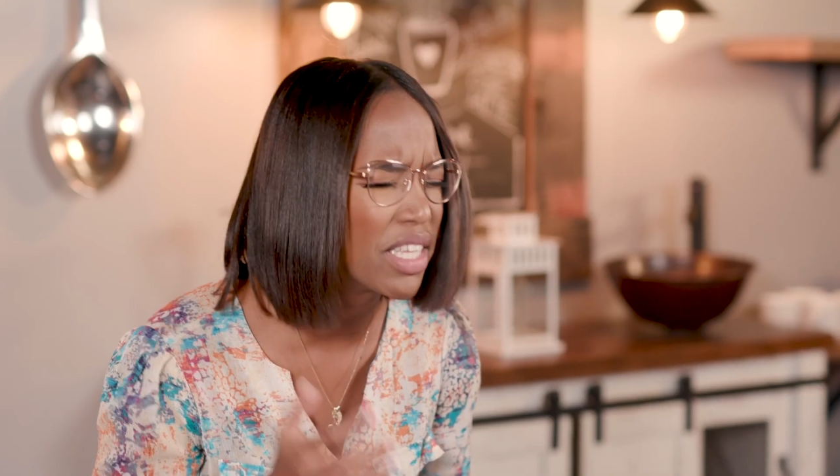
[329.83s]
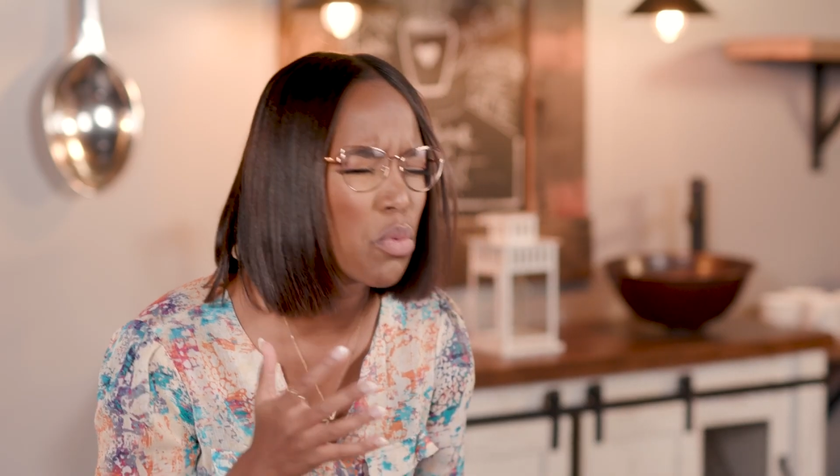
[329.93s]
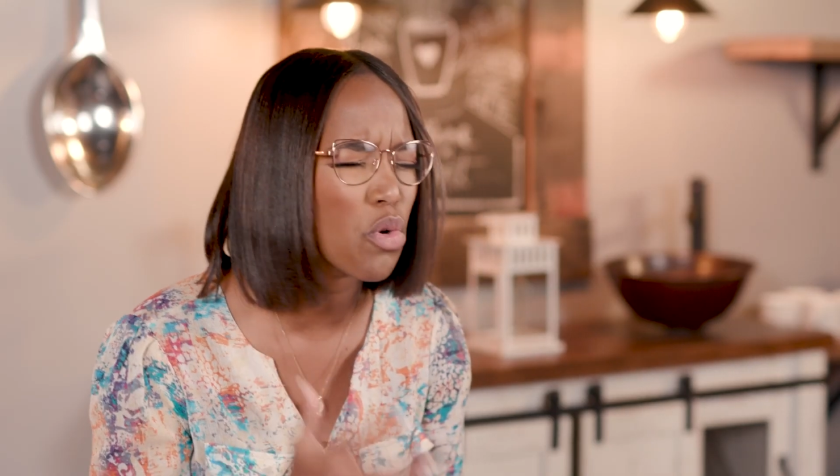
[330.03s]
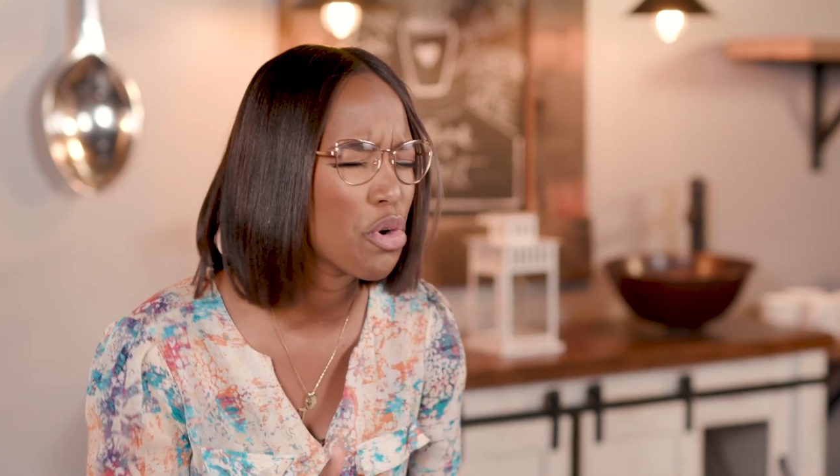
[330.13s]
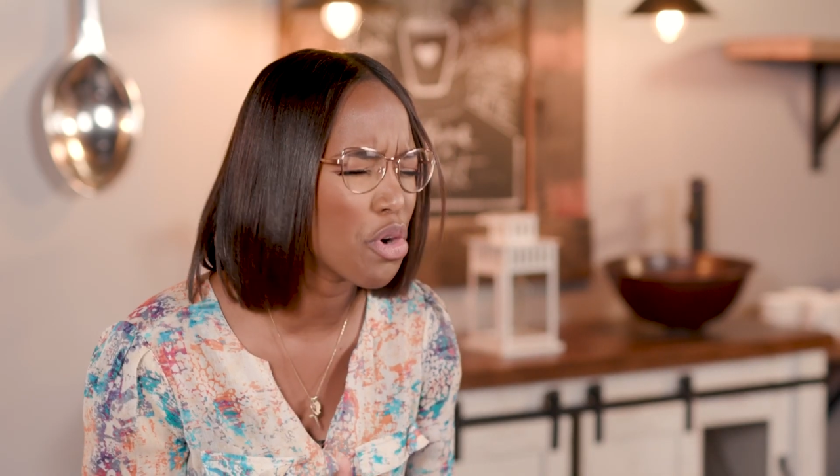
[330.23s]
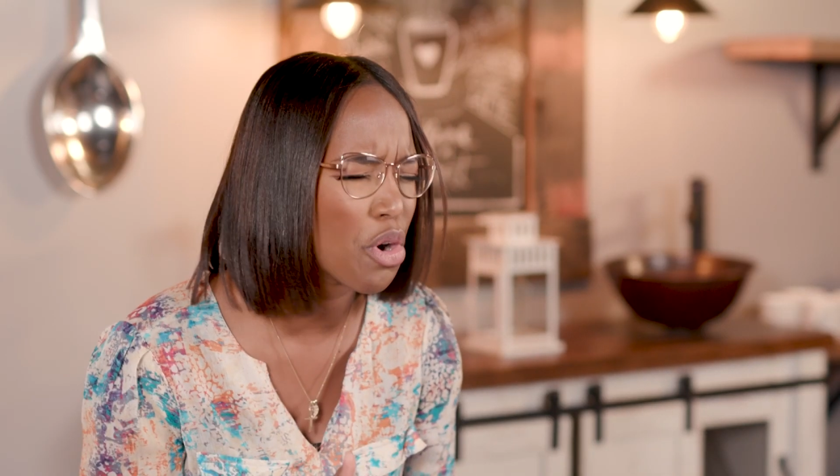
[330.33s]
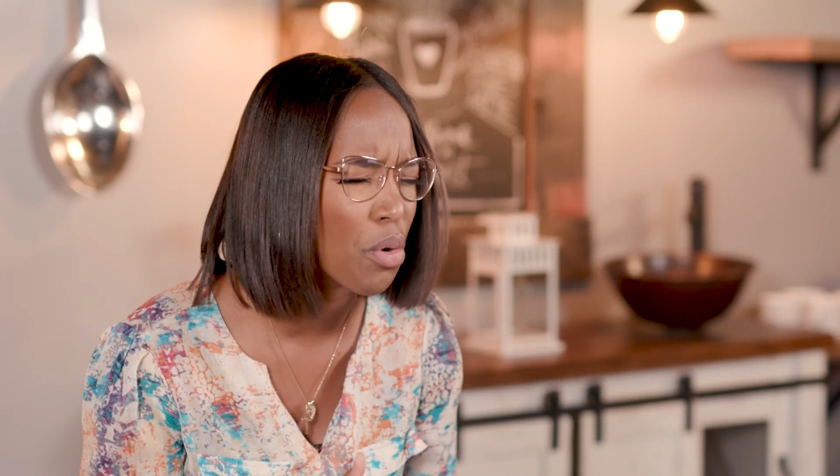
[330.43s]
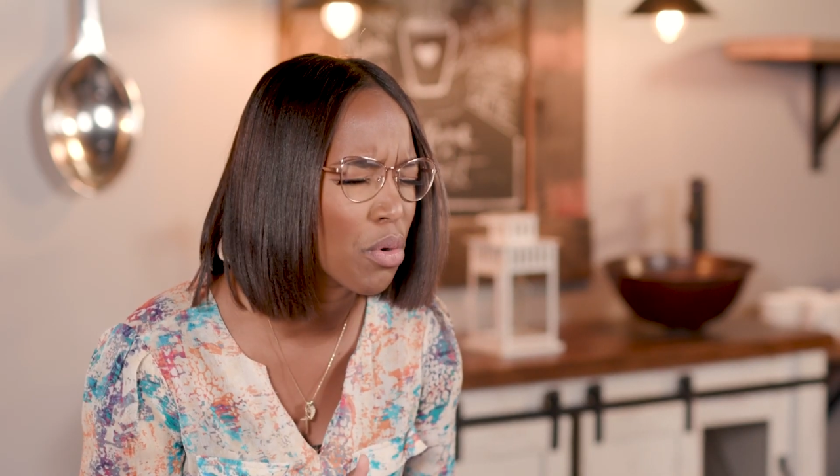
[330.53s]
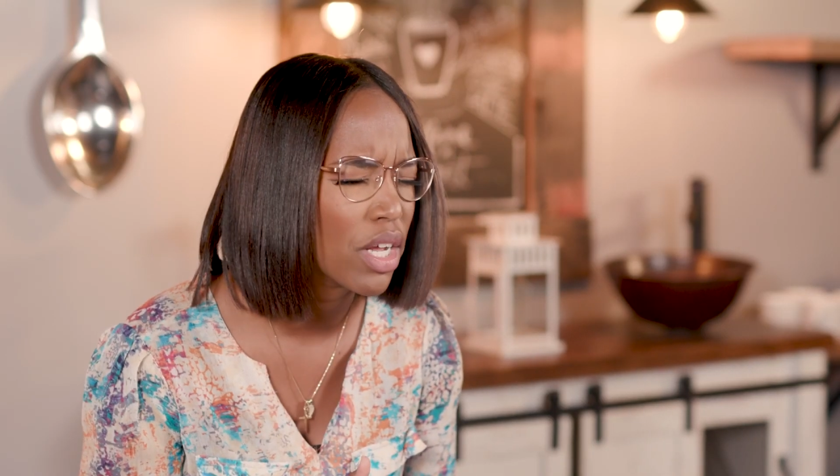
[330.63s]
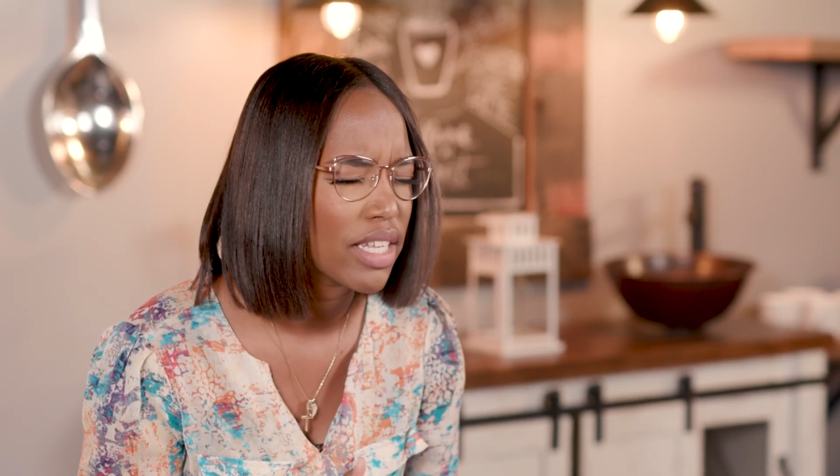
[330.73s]
but they will
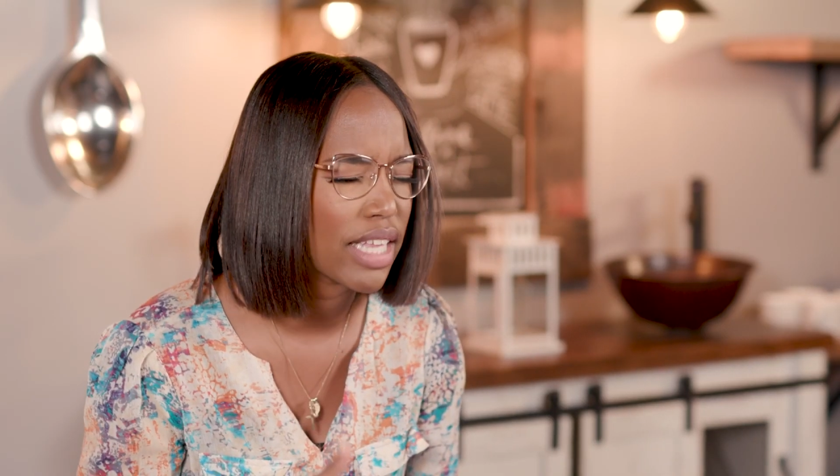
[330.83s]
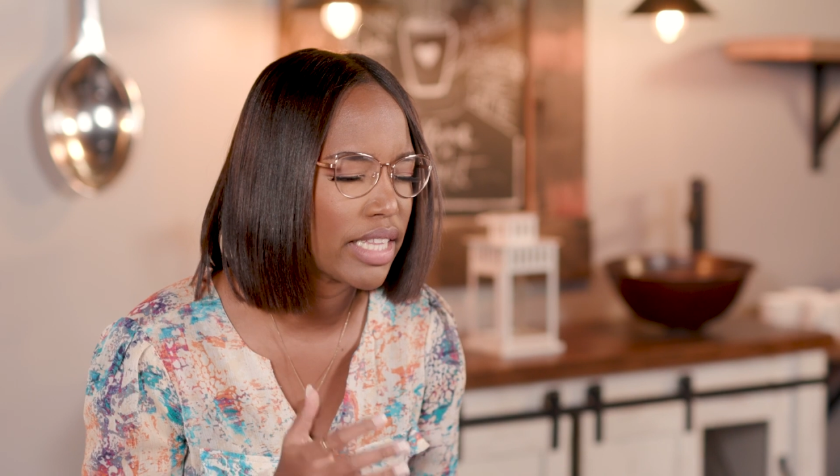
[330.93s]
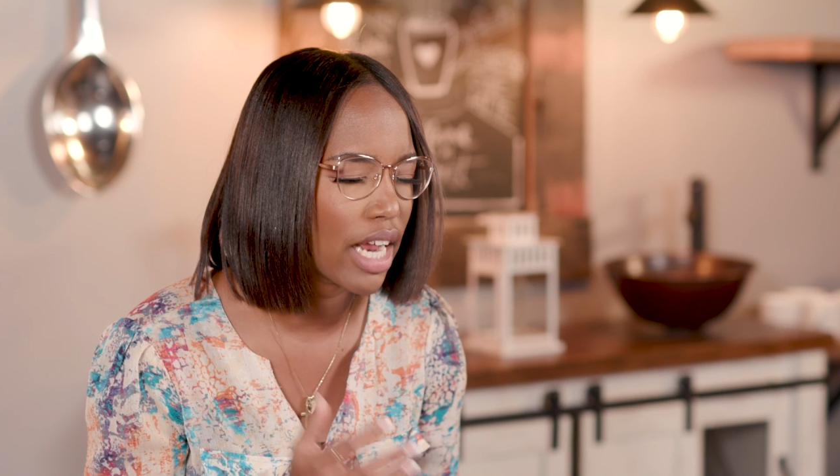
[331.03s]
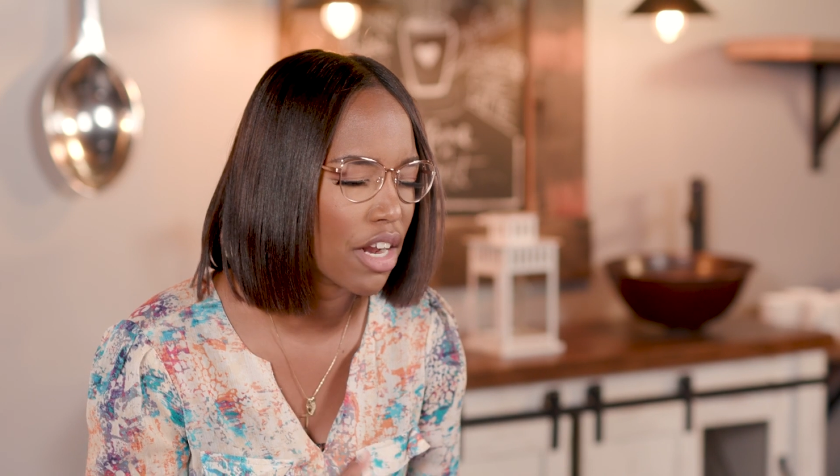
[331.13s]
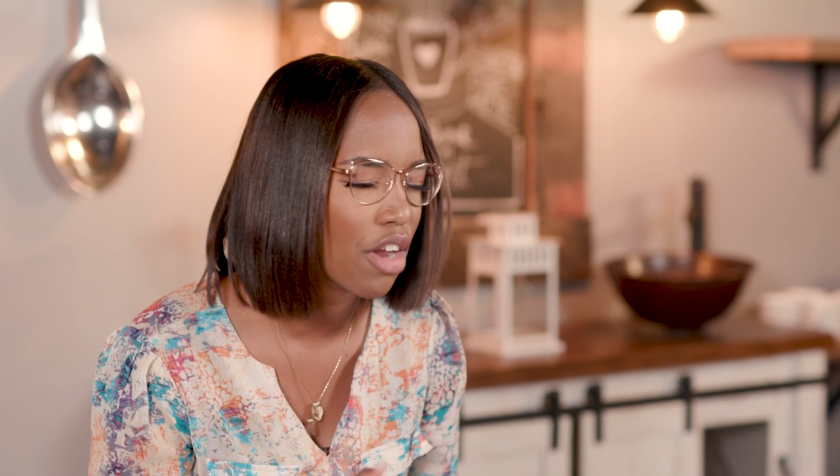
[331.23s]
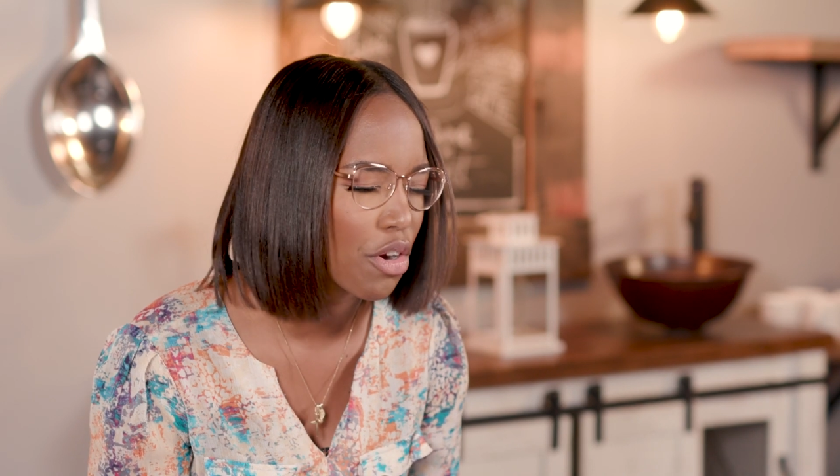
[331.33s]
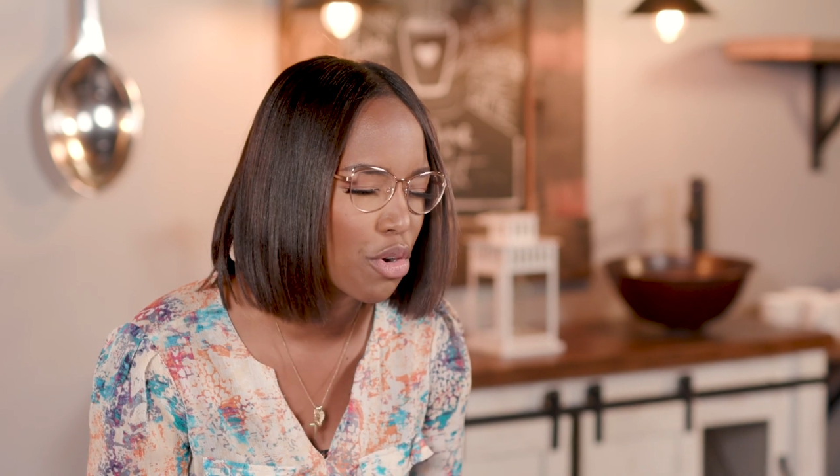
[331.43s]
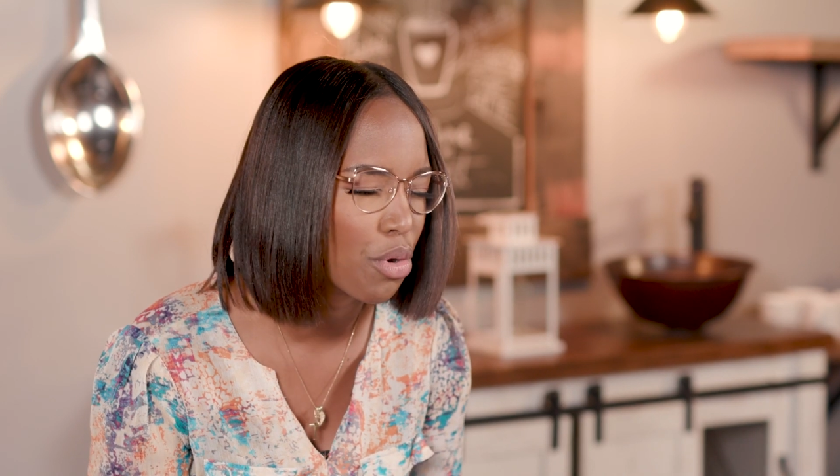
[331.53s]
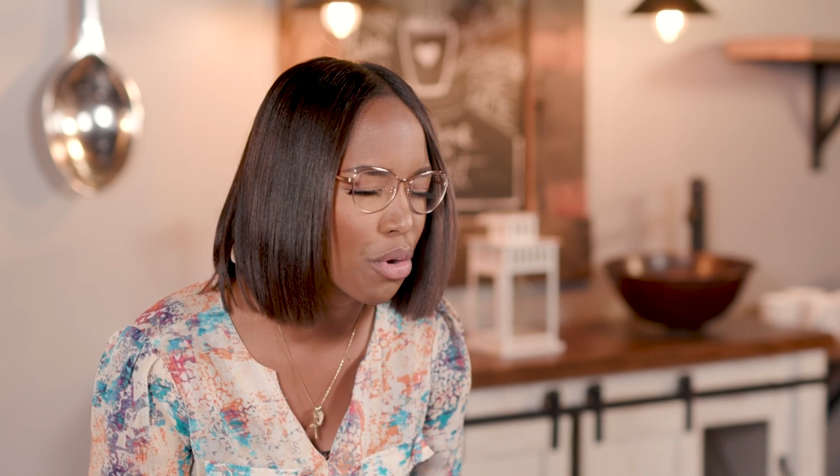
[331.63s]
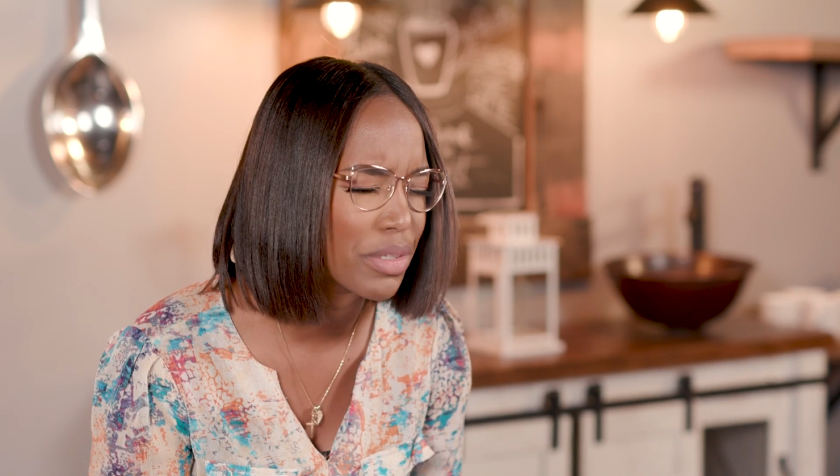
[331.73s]
know that they are not
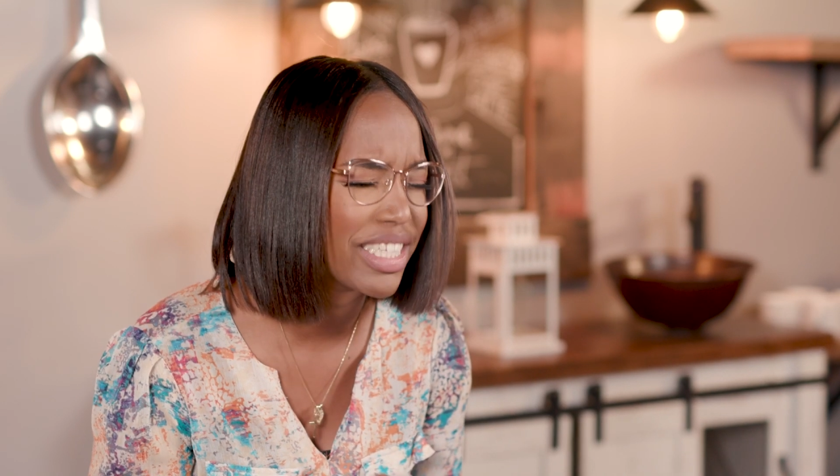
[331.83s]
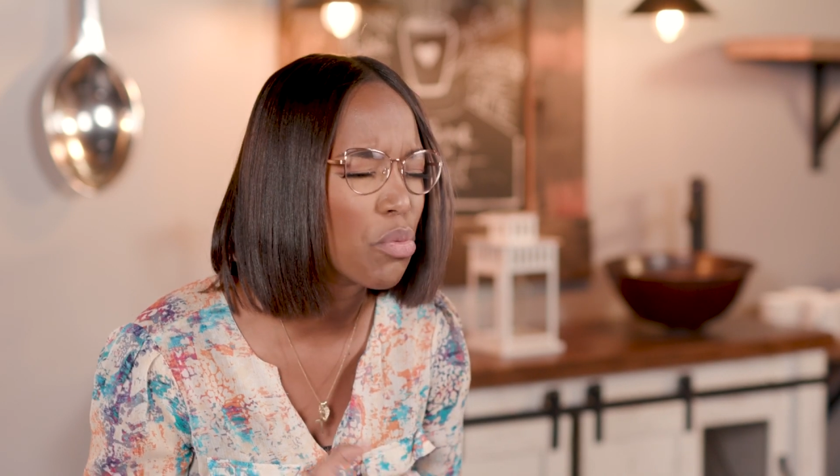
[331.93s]
alone.